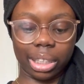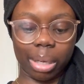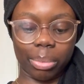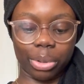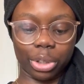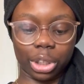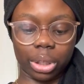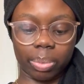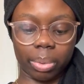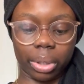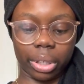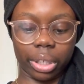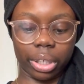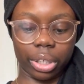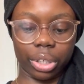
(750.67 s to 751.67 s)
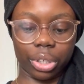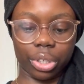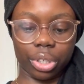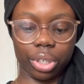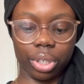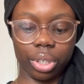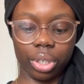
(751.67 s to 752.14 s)
Let me just
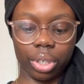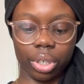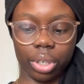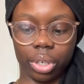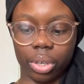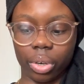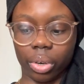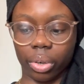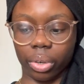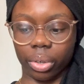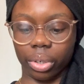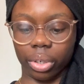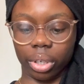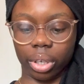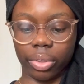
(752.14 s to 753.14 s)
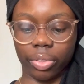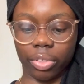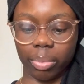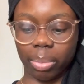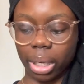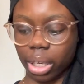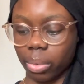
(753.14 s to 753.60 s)
splurge on
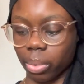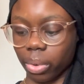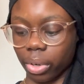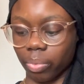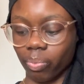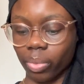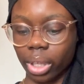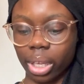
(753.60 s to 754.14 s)
the big one.